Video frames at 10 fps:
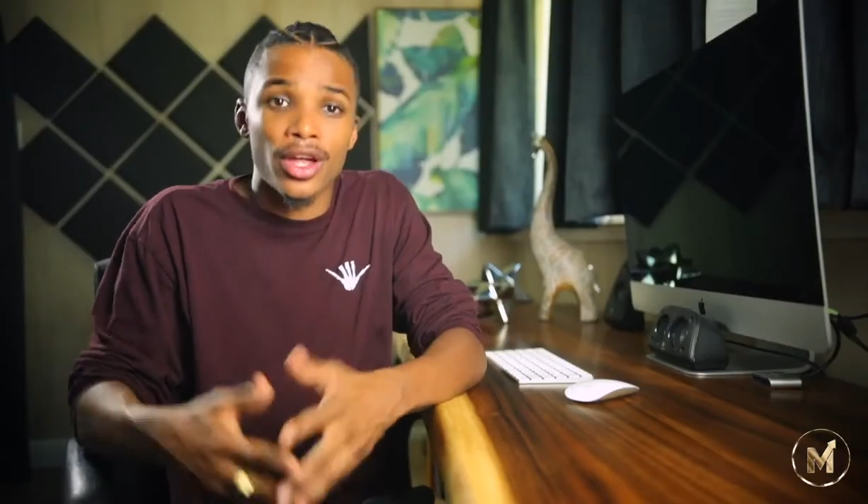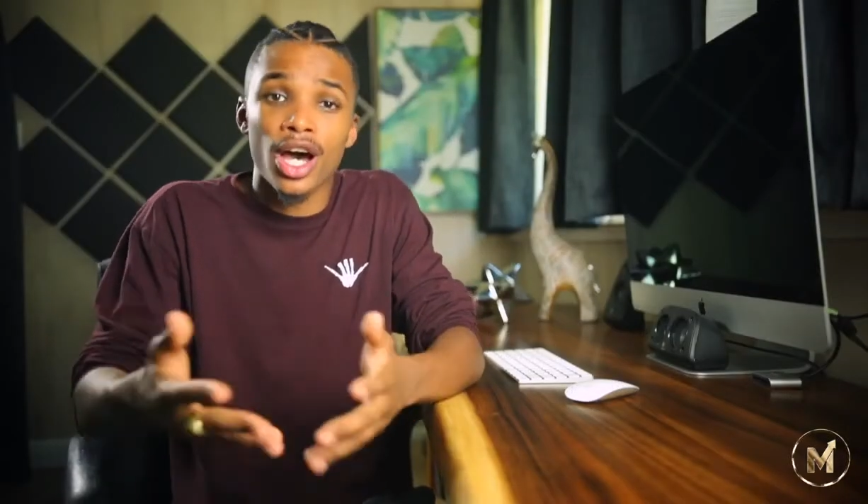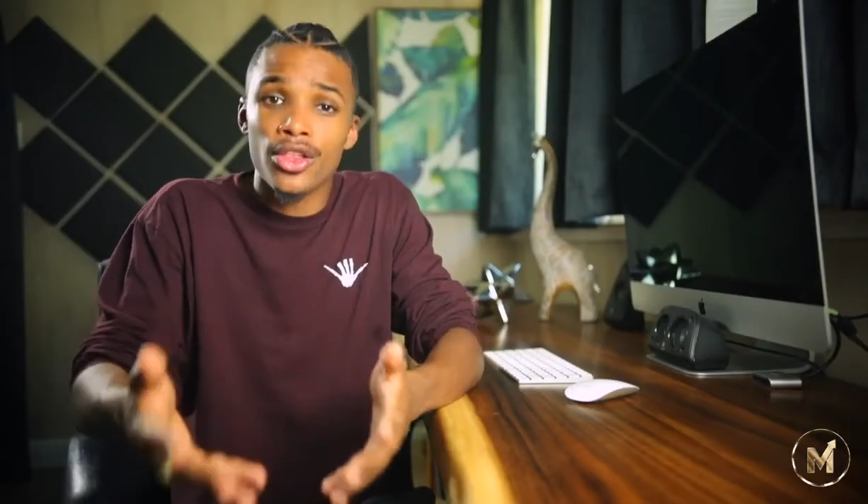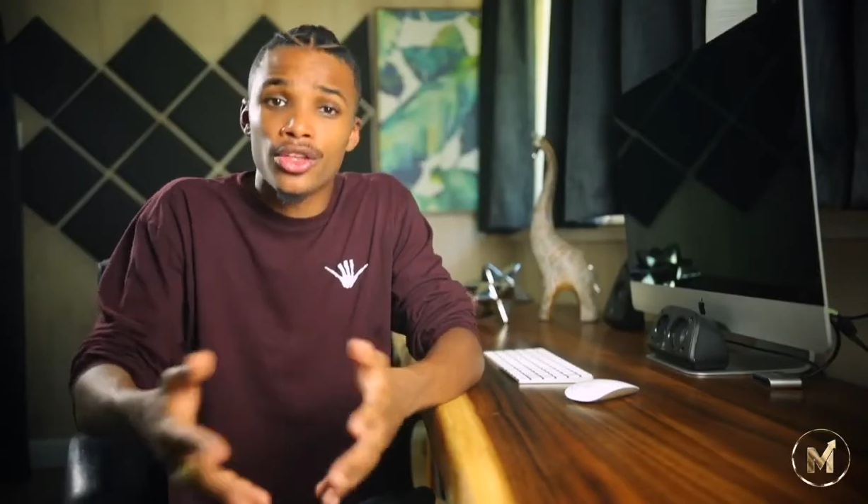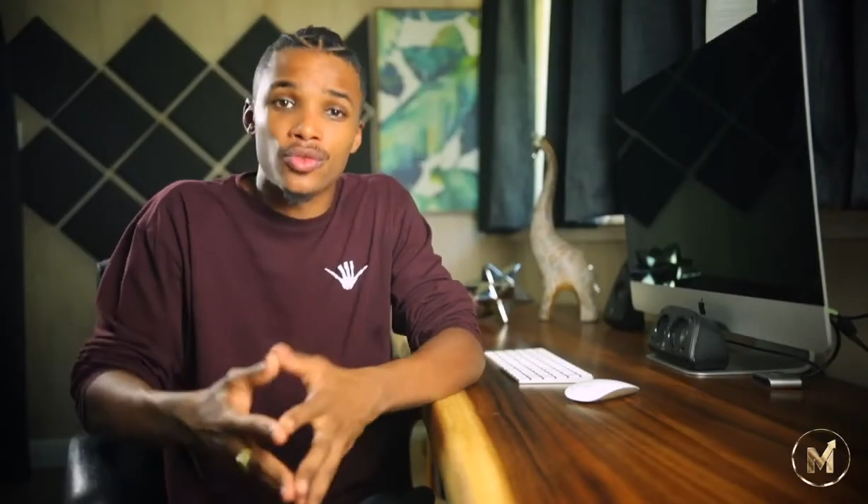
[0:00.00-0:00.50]
the
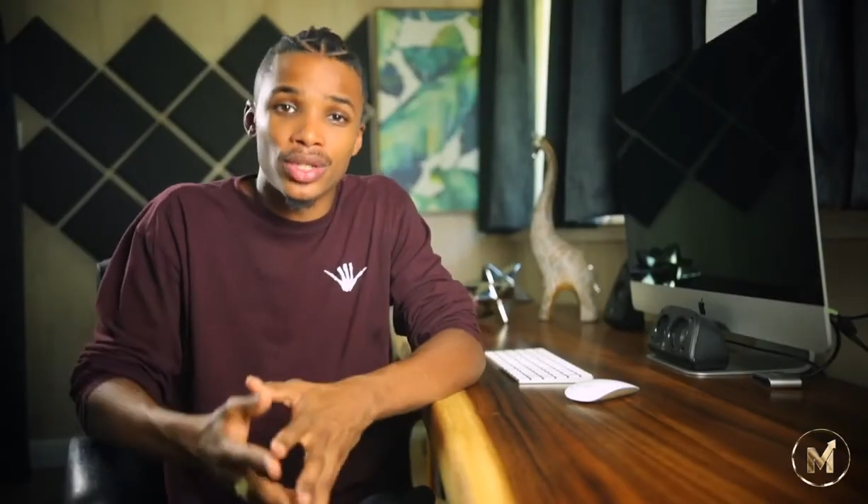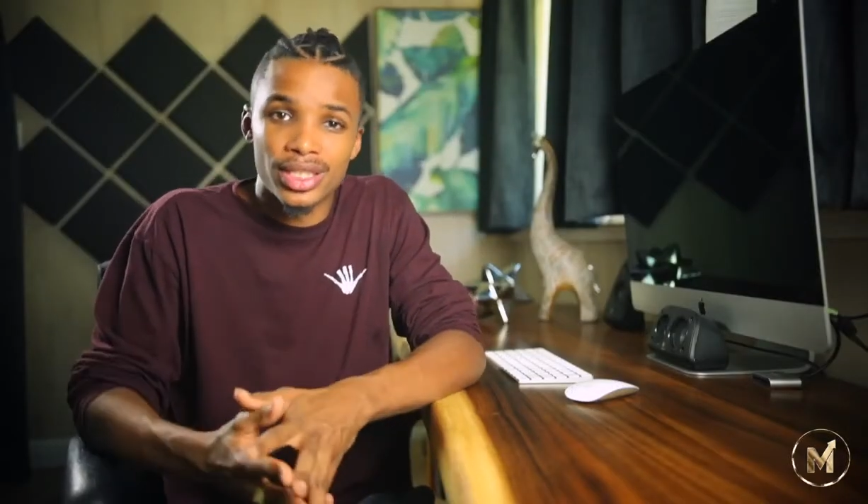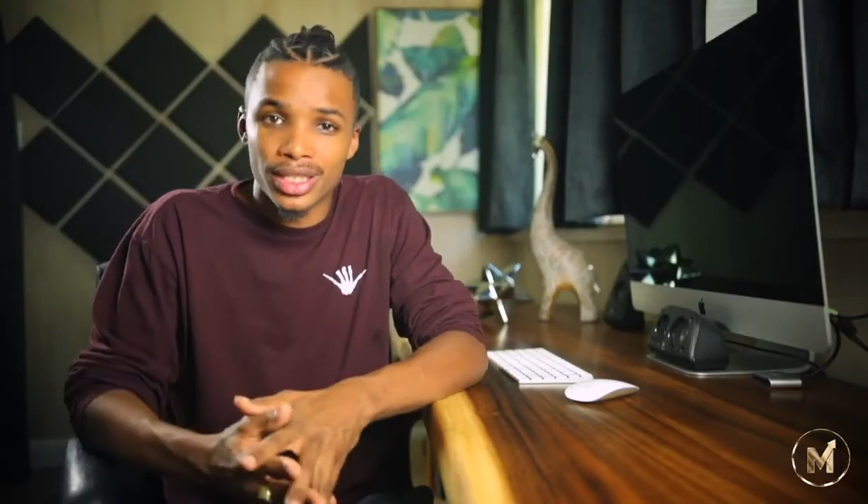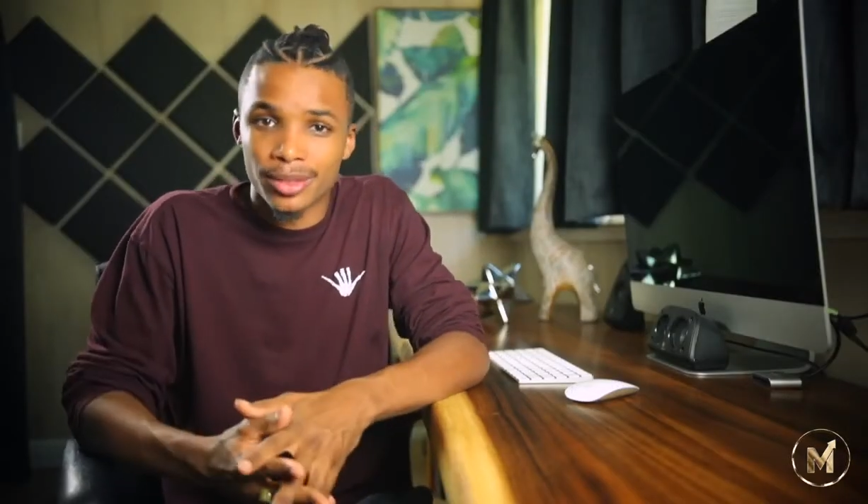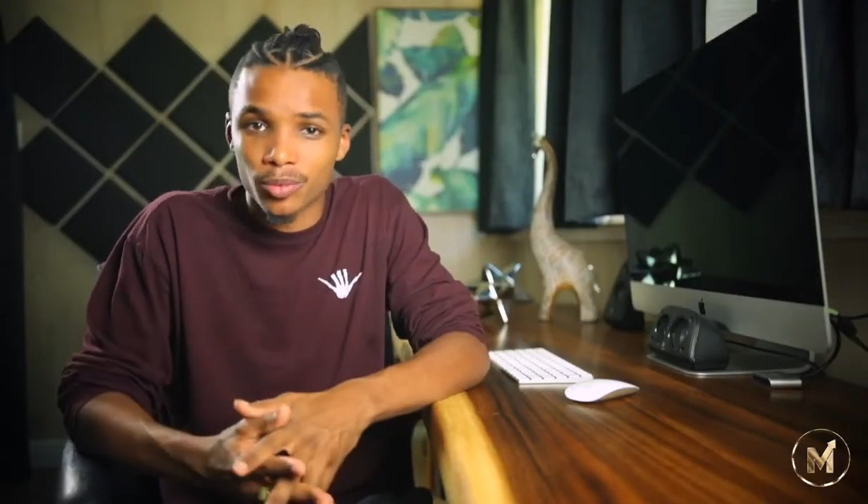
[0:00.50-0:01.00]
other
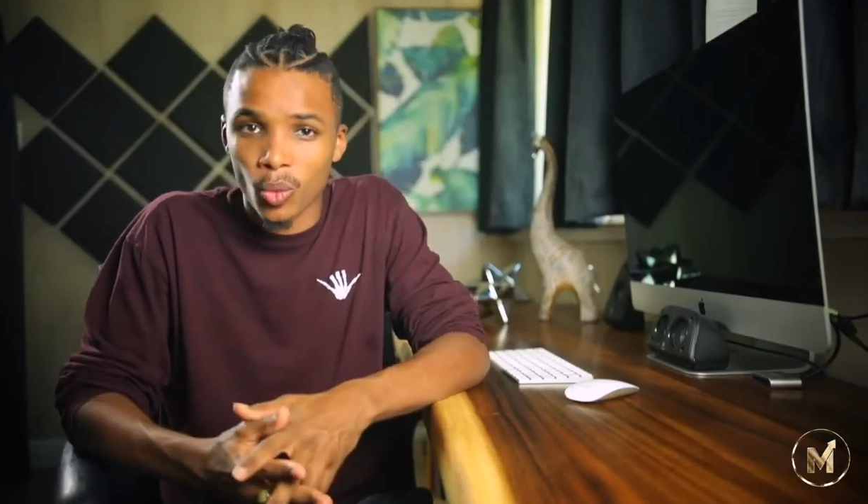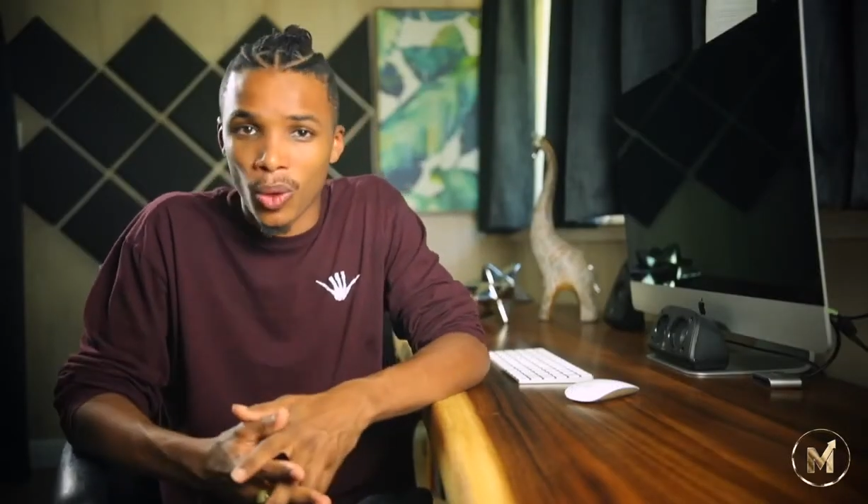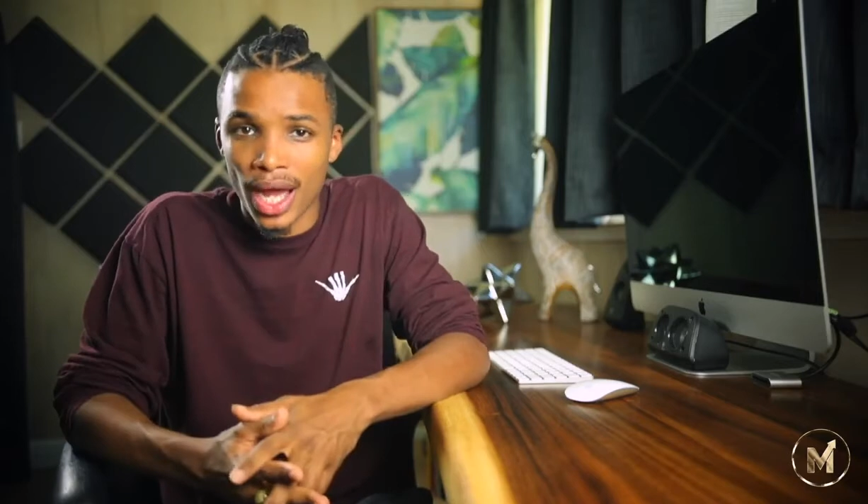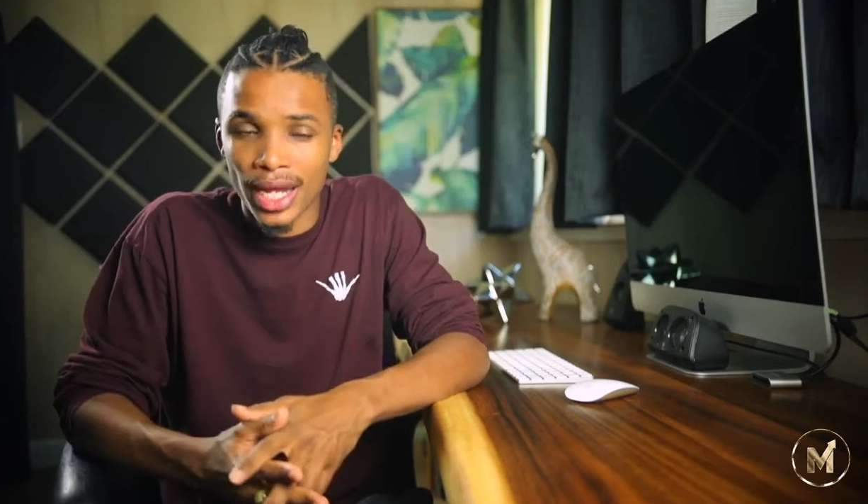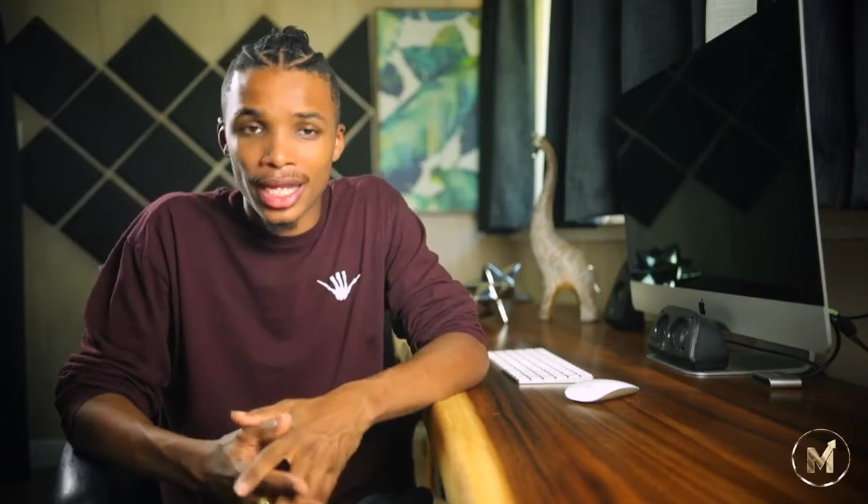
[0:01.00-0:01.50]
reason why